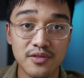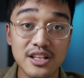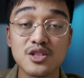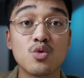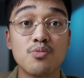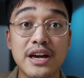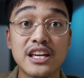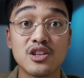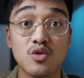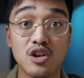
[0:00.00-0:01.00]
will
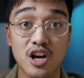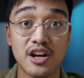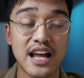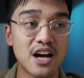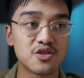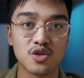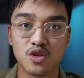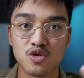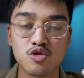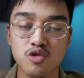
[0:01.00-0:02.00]
make you learn how to
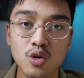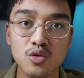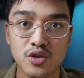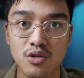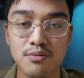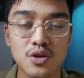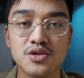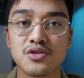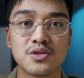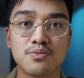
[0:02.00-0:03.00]
control your
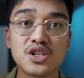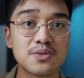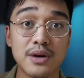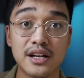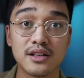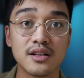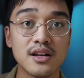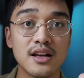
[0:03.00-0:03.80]
emotions much better.